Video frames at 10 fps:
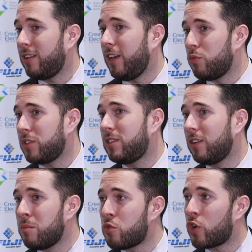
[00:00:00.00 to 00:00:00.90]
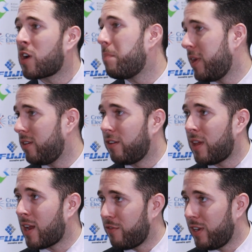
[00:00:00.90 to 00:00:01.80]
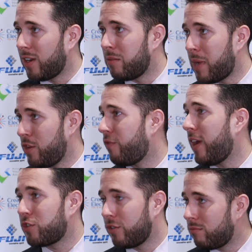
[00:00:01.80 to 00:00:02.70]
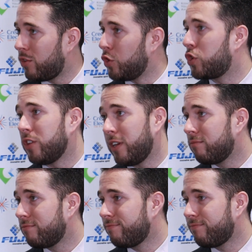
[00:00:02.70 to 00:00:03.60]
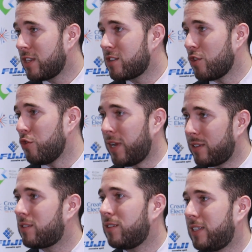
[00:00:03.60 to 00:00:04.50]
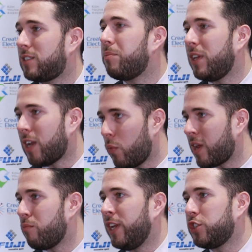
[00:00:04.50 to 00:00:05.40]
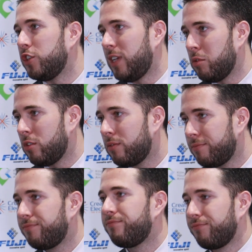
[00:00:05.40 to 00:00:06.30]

and it was still more competitive than having them manufactured locally. Yeah. So that's something that we can bring to the table.